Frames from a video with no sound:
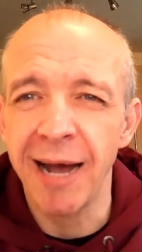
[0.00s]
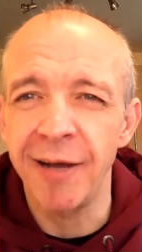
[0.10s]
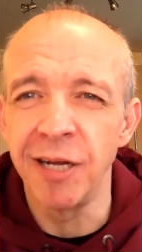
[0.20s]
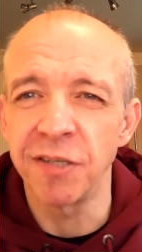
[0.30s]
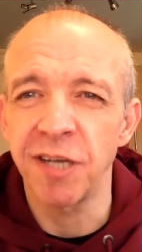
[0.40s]
how
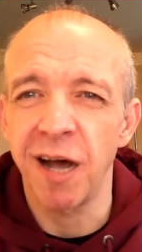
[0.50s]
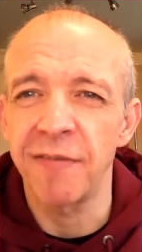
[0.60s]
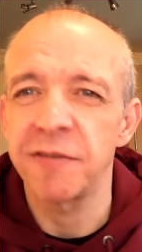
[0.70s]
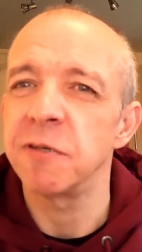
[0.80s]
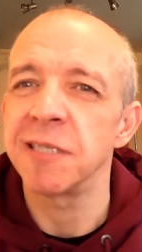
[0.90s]
it looked
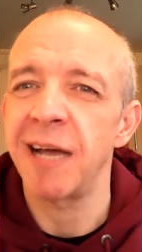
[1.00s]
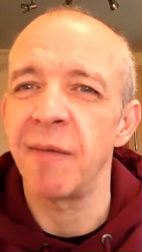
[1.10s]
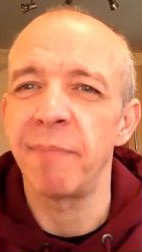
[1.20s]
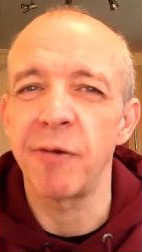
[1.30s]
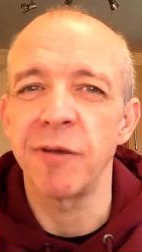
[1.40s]
afterwards and how
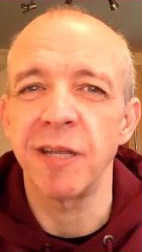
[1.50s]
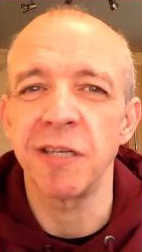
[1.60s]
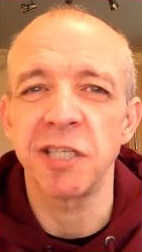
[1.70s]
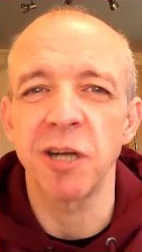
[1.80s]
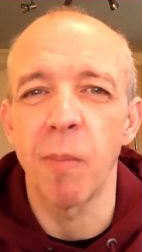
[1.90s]
the bloke in
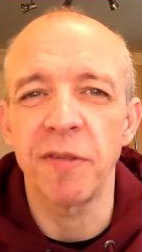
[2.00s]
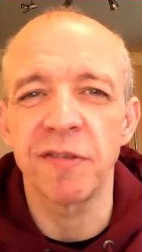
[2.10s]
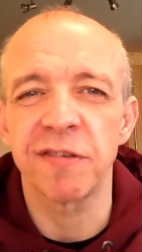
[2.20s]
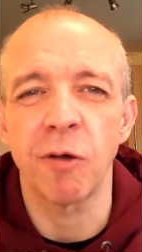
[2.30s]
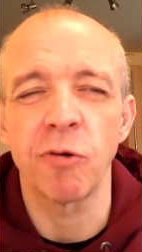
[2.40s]
the shop had
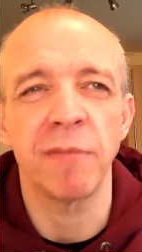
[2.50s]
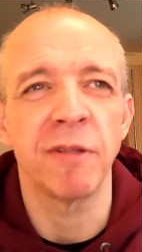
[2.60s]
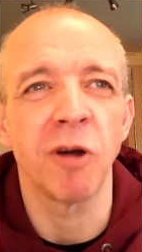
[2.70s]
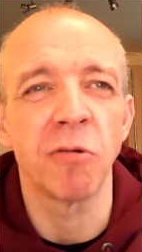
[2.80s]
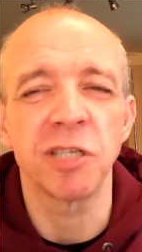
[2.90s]
sold him
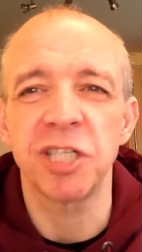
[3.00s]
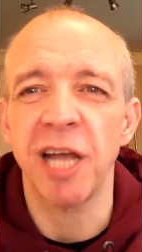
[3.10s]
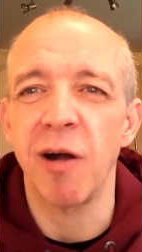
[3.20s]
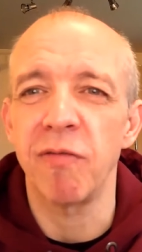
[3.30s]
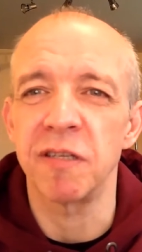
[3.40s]
the wrong
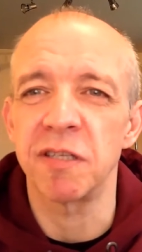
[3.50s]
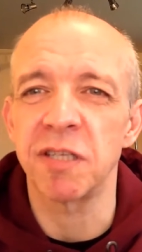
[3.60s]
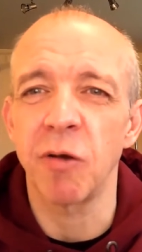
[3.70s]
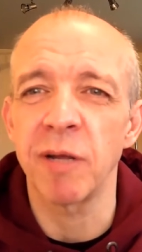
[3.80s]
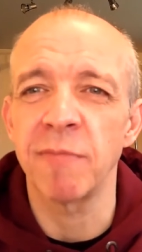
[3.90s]
shelf and
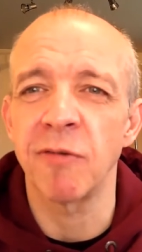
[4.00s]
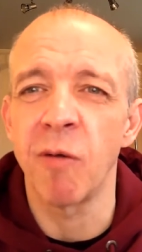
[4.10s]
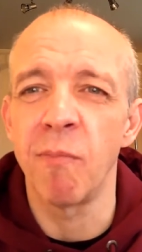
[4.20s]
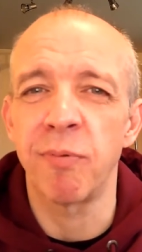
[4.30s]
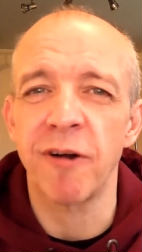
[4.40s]
sold him the
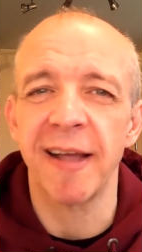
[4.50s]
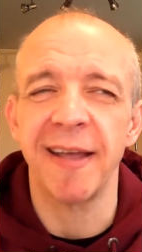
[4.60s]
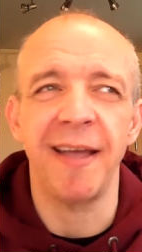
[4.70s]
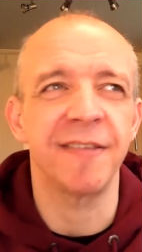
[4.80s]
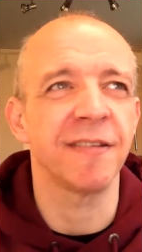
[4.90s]
wrong
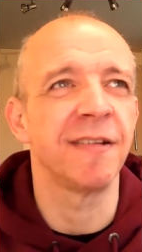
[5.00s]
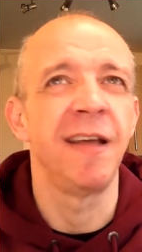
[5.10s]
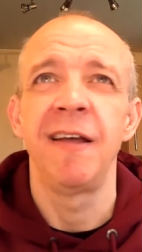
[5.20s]
brackets and